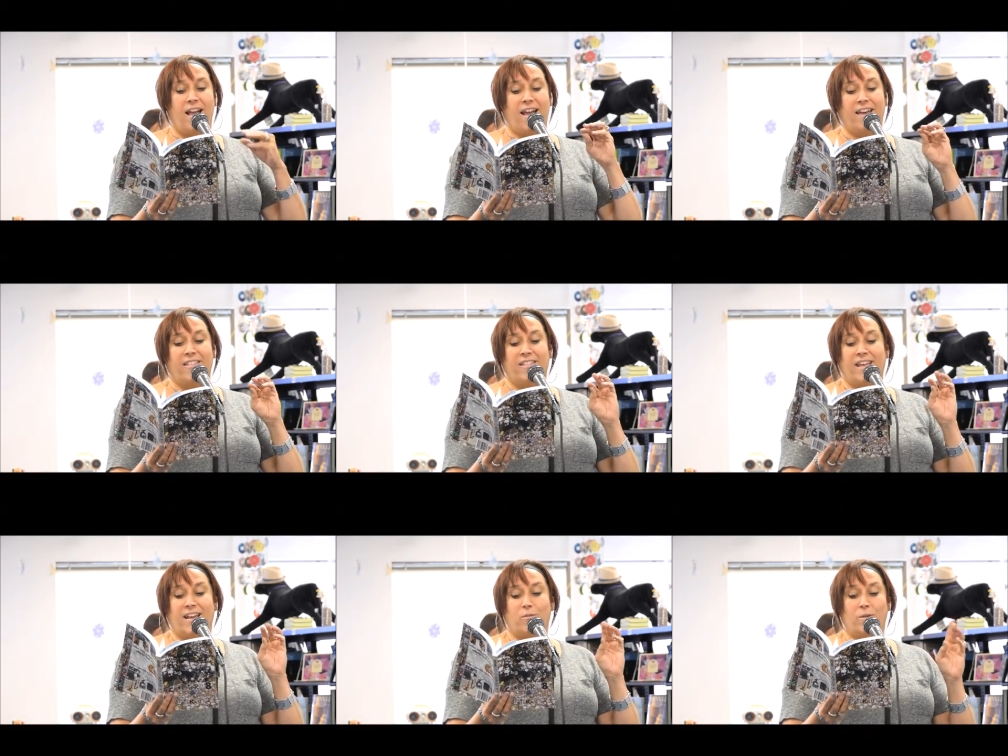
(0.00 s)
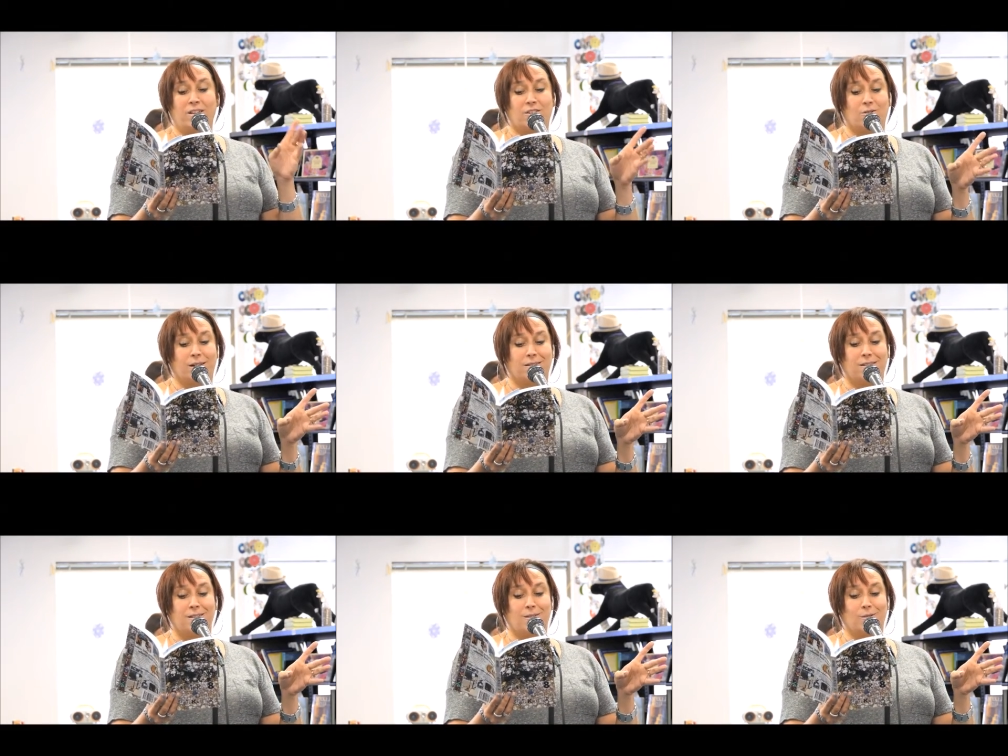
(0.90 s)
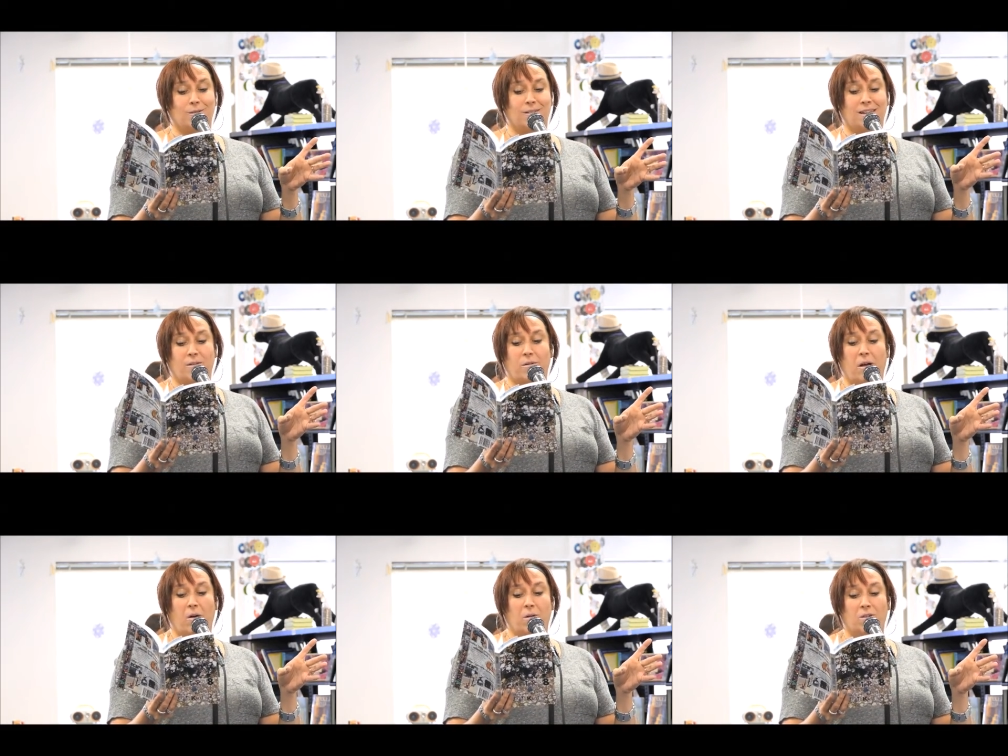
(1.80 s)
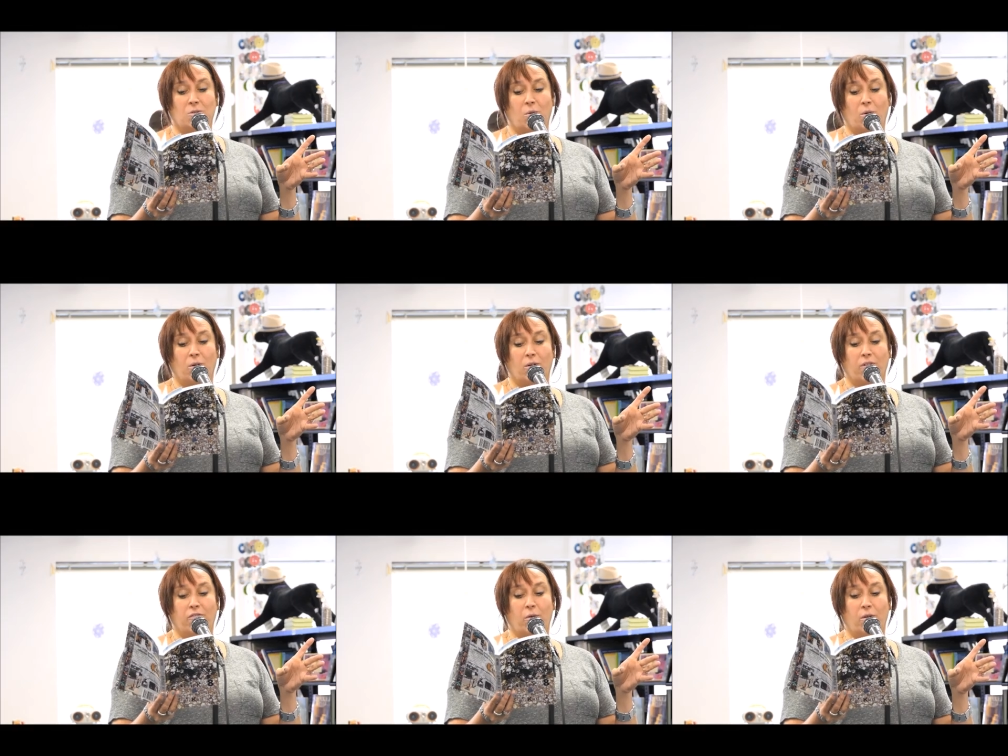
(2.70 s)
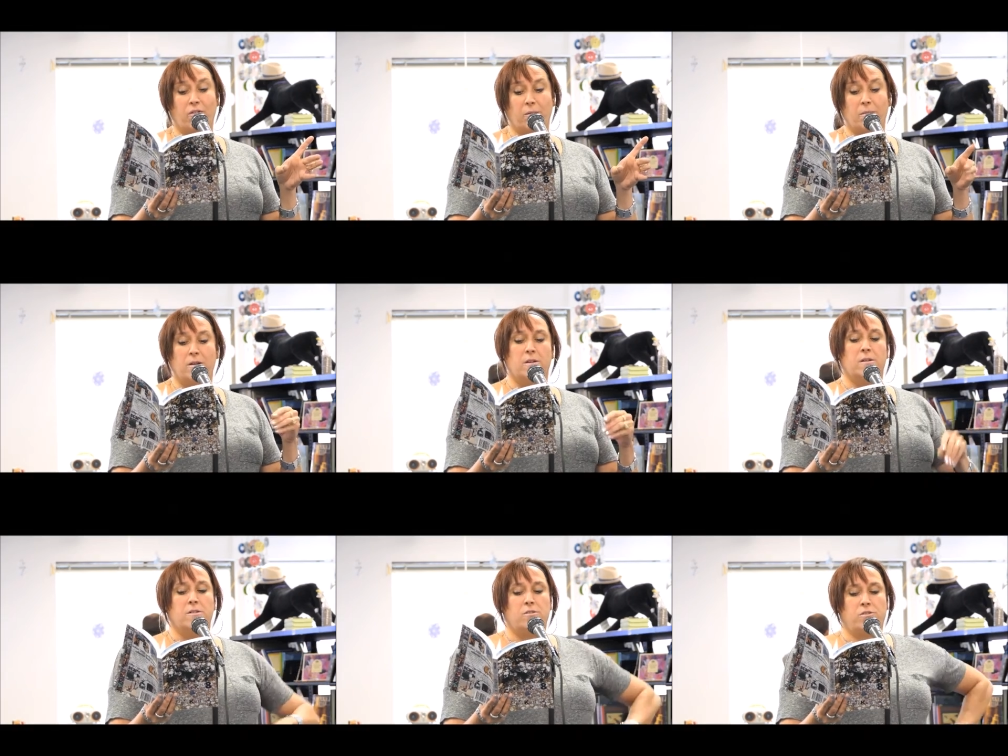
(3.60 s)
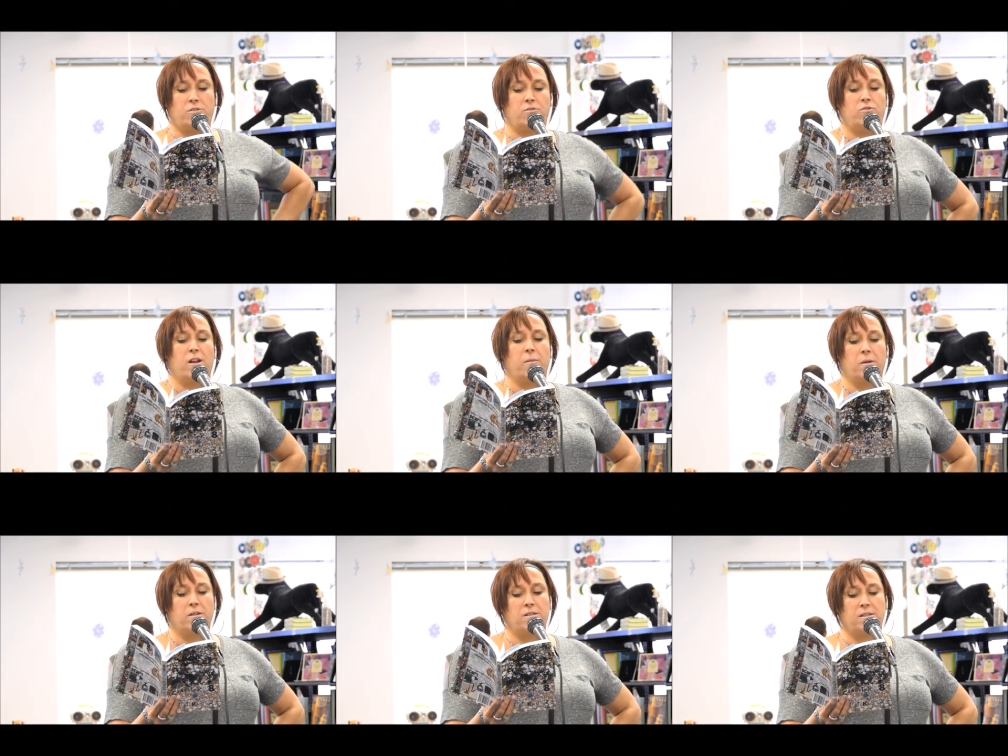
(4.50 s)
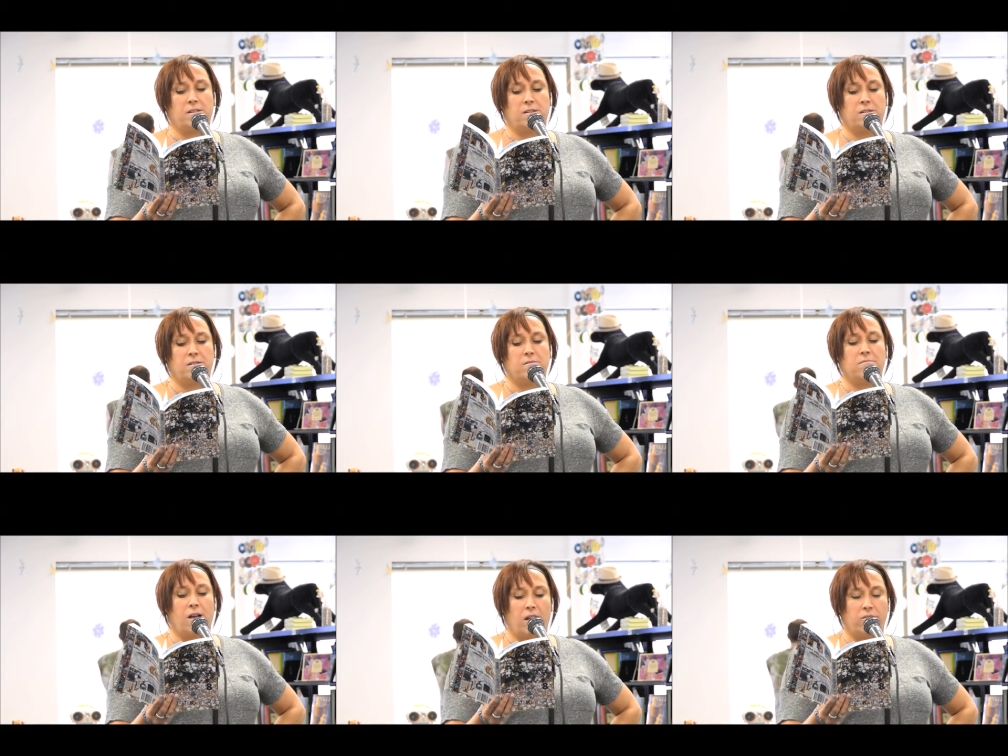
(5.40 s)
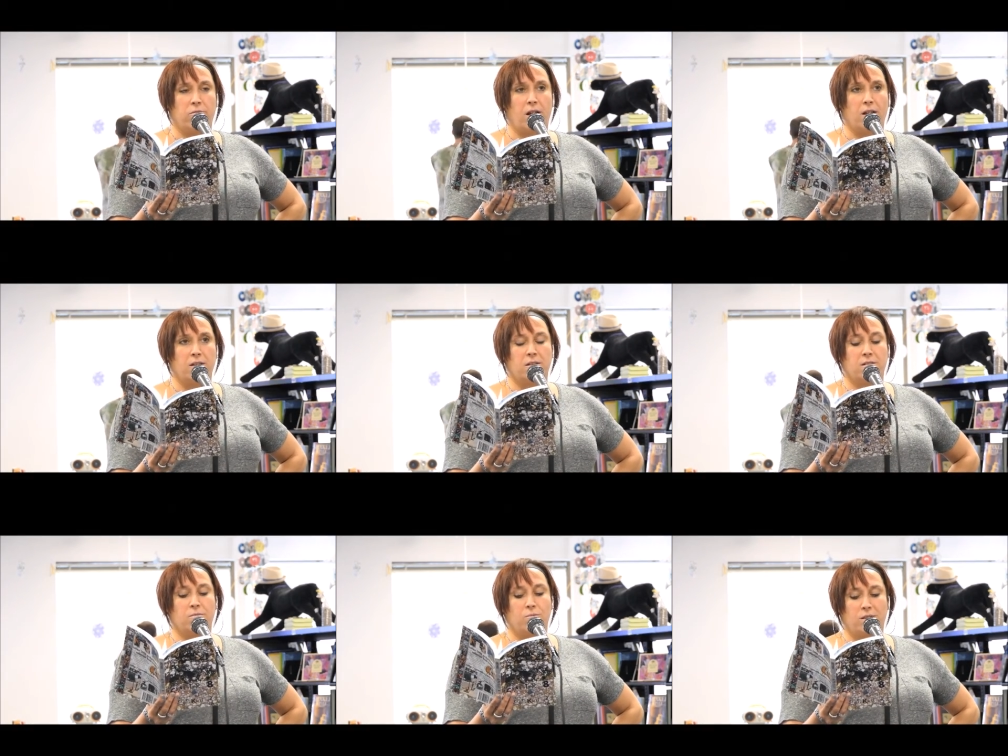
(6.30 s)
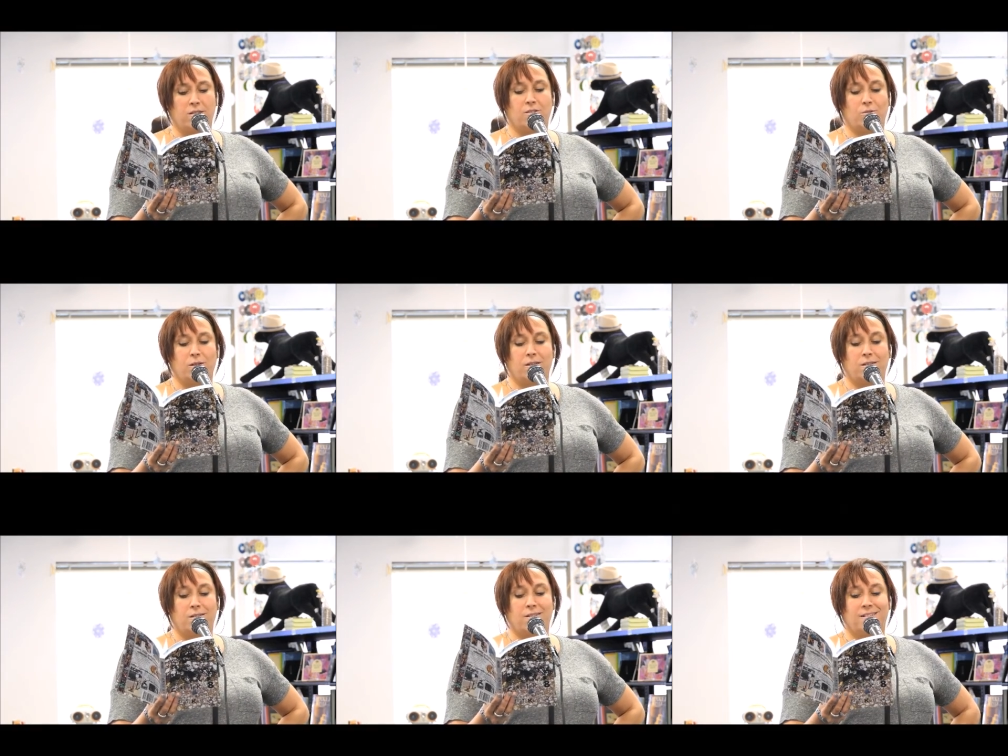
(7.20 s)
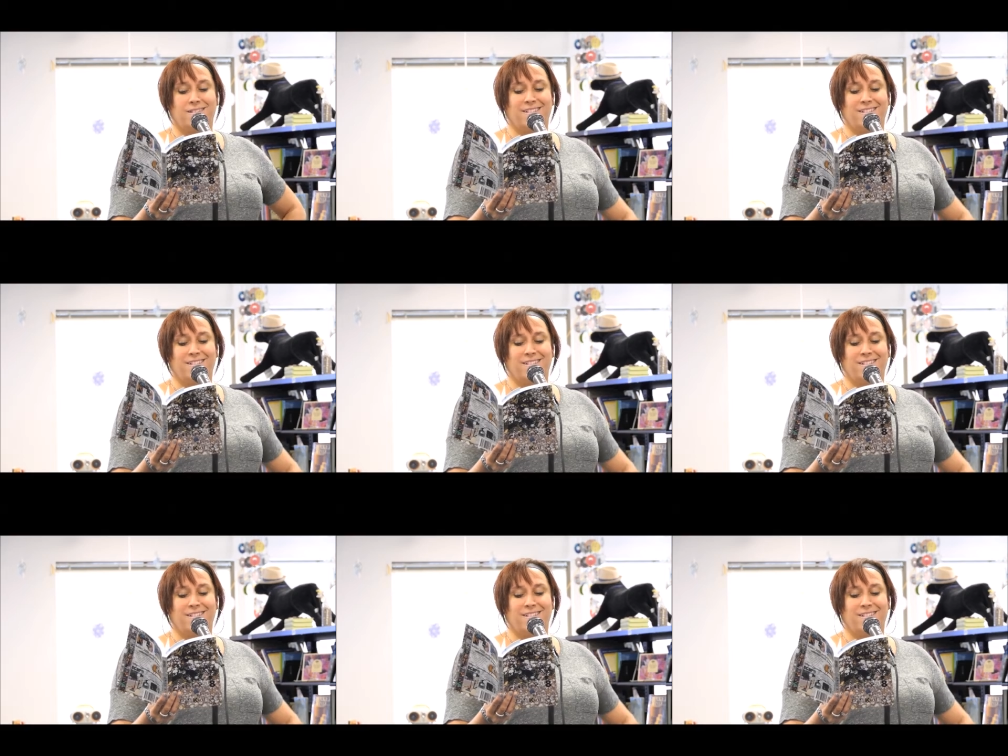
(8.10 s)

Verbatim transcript: and at restaurants too, Dad would always order for them two dry martinis on the rocks with a twist.